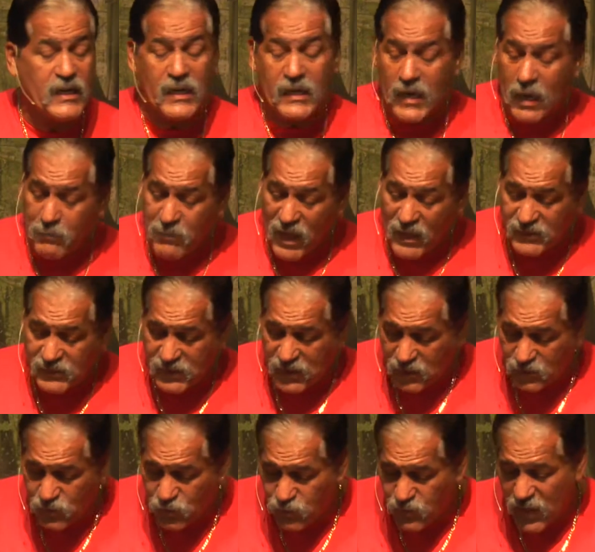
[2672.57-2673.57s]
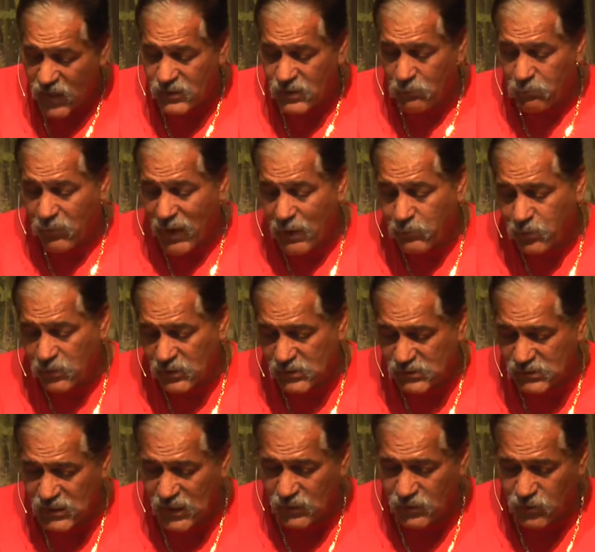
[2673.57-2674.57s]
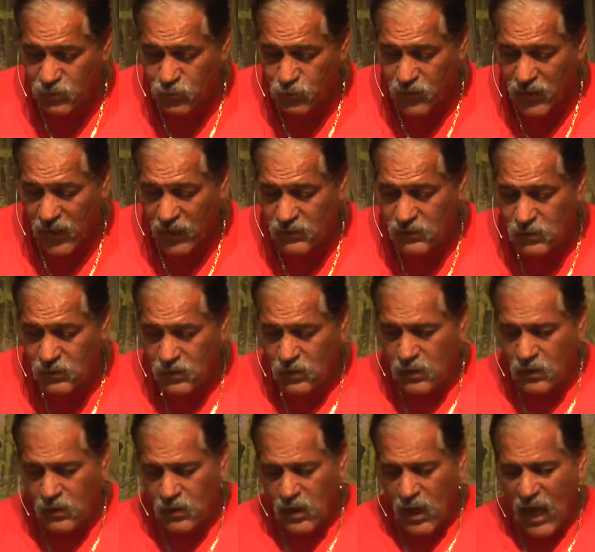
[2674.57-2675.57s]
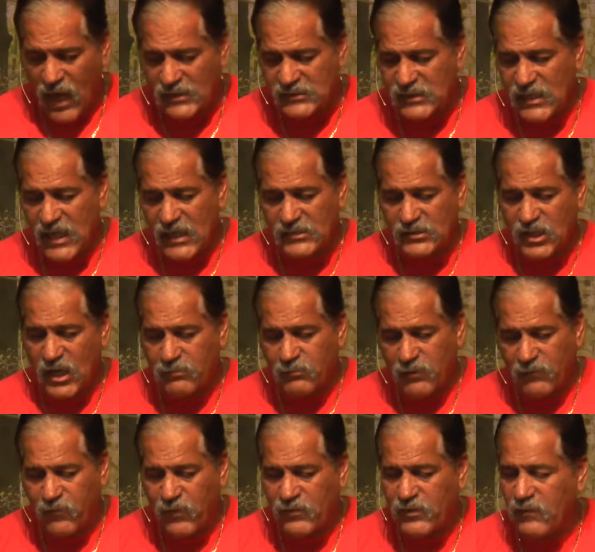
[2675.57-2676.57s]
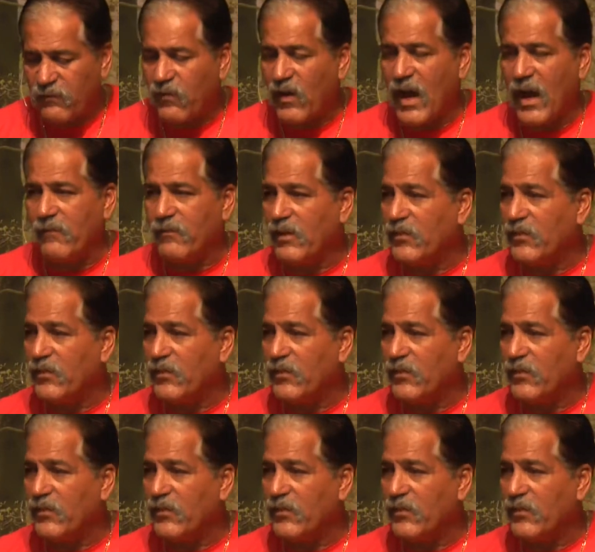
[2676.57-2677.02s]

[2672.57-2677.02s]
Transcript: And I'm not telling you that, the Bible is telling you that. Isaiah chapter 55.